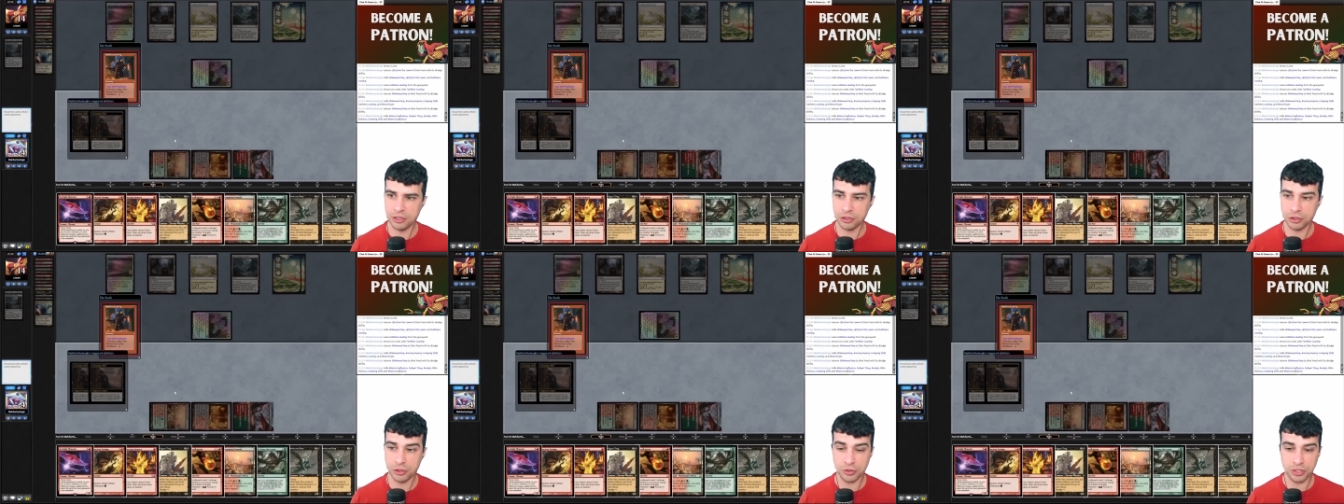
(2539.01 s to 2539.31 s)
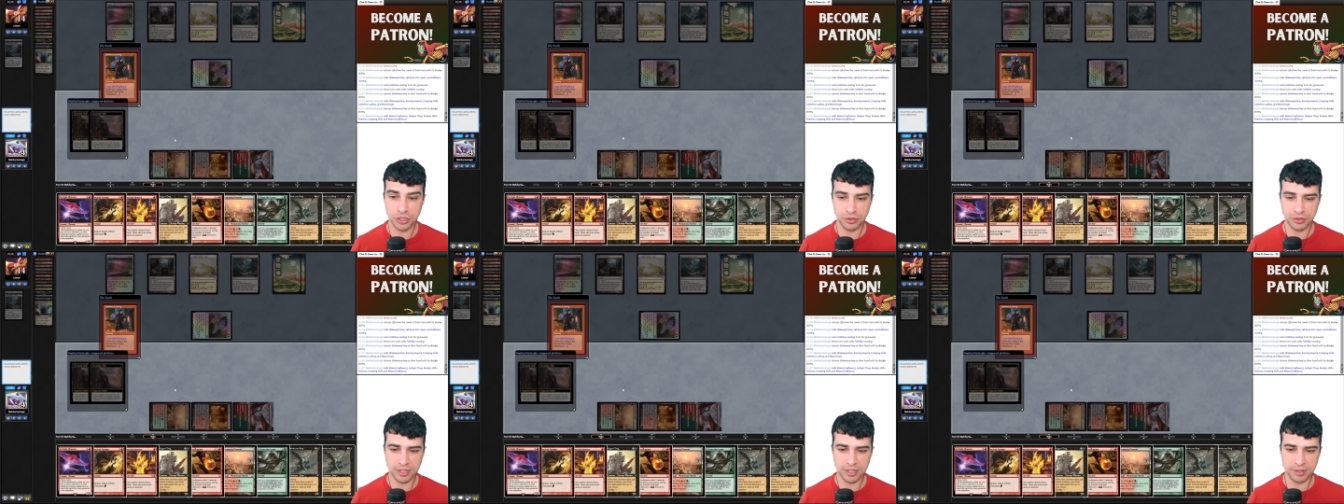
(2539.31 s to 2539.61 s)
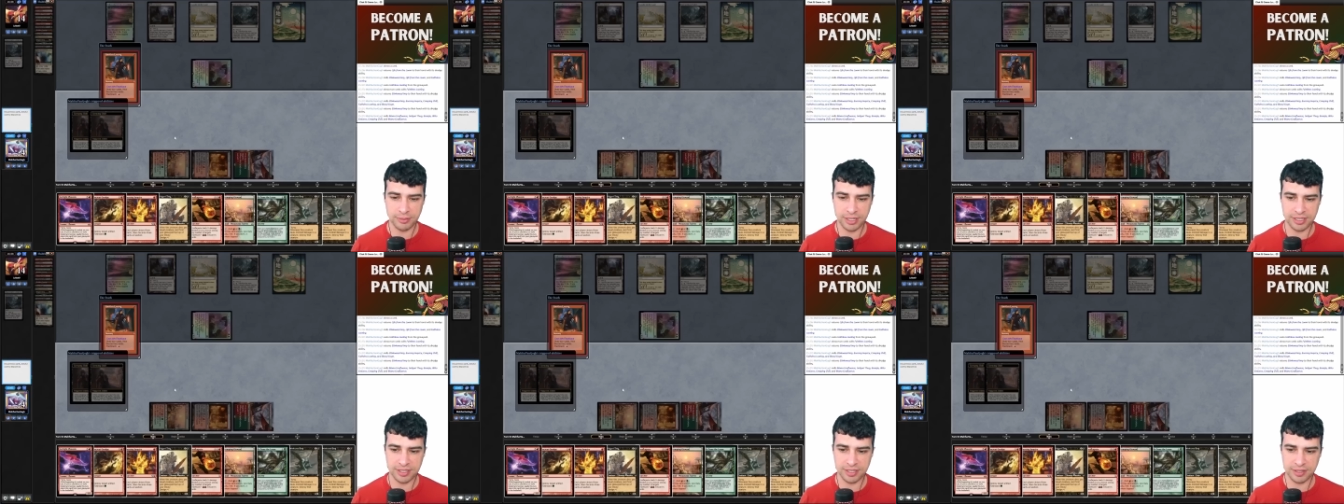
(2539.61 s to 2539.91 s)
2 chills are
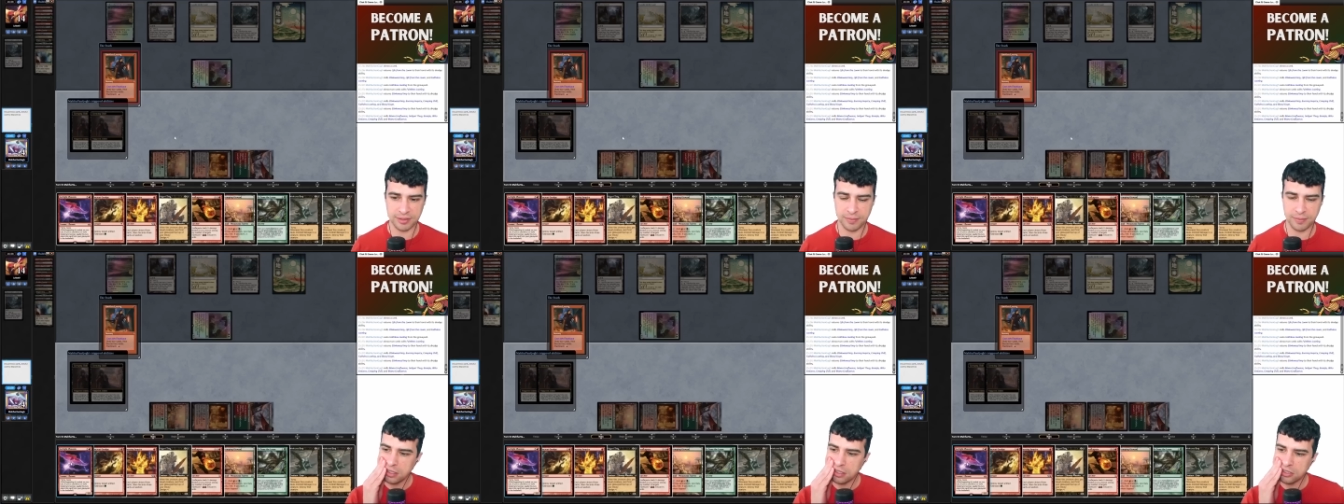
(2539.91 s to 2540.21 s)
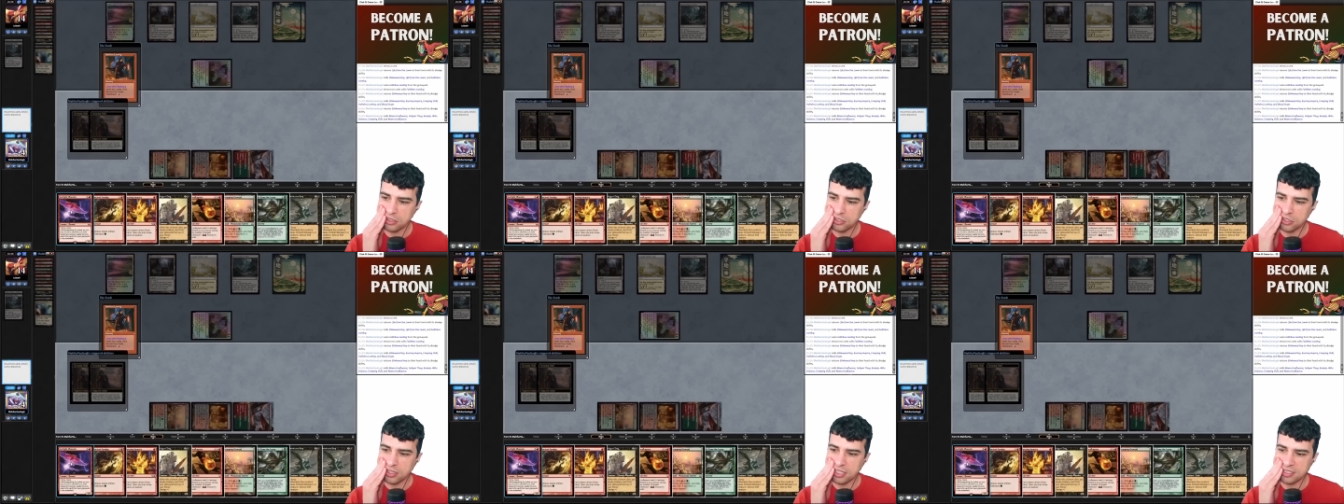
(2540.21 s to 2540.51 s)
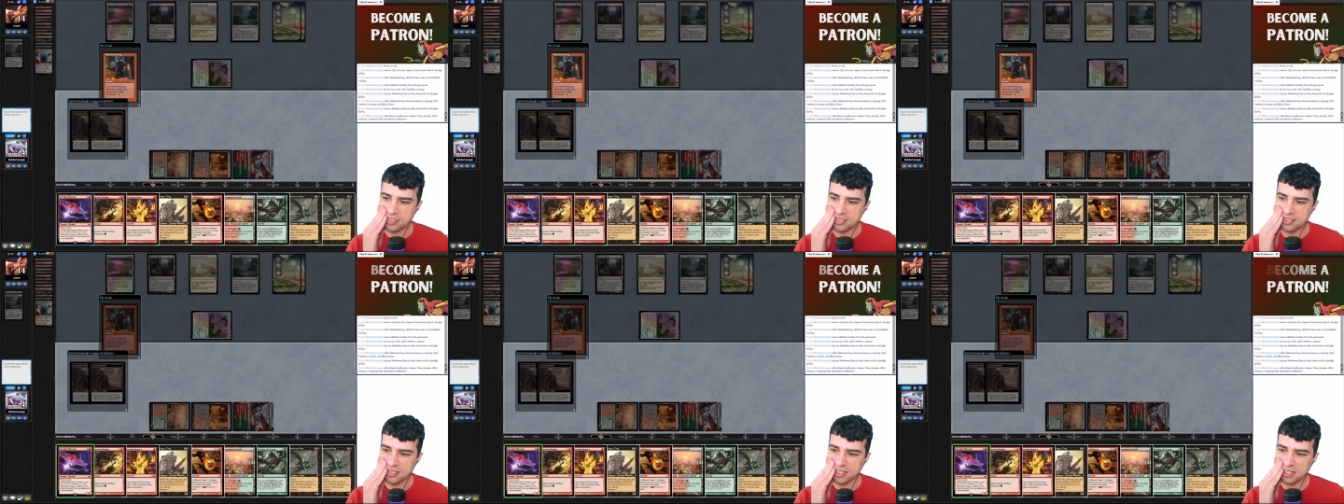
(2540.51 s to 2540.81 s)
amazing. So
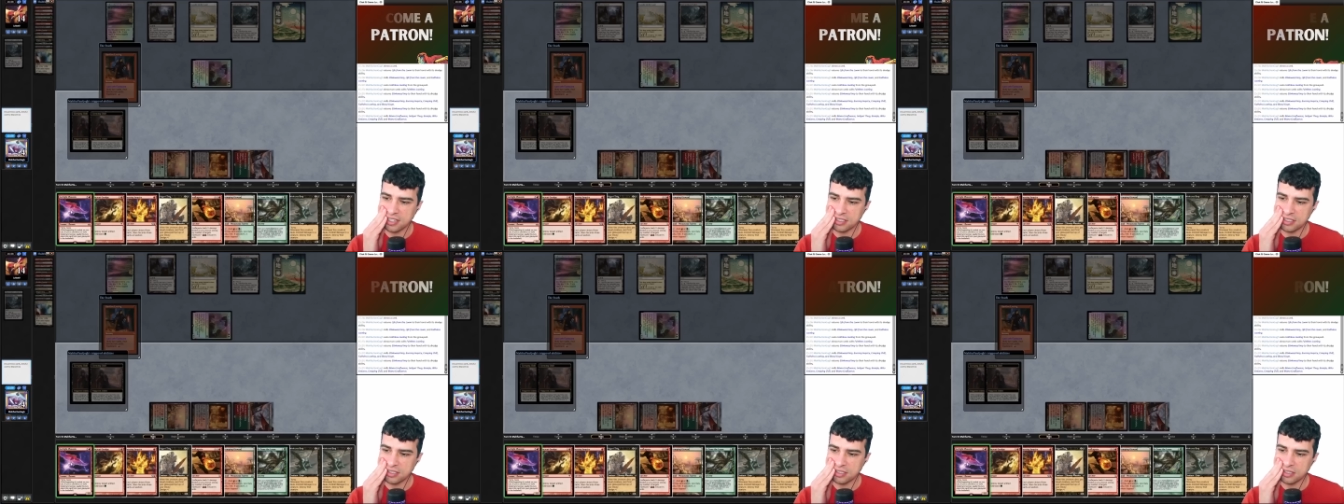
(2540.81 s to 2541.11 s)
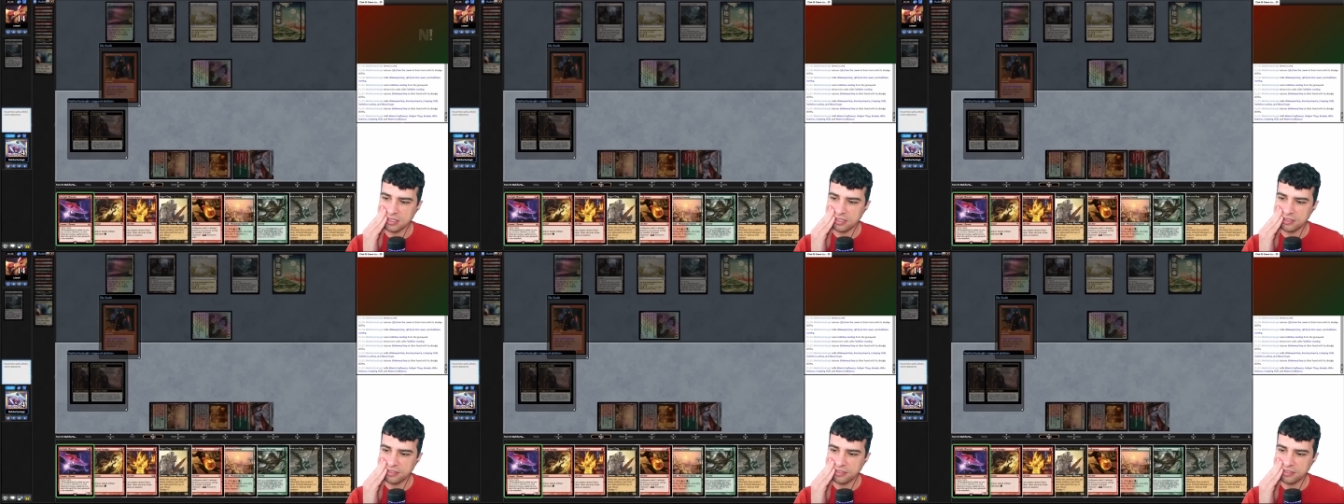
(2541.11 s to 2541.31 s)
let's discard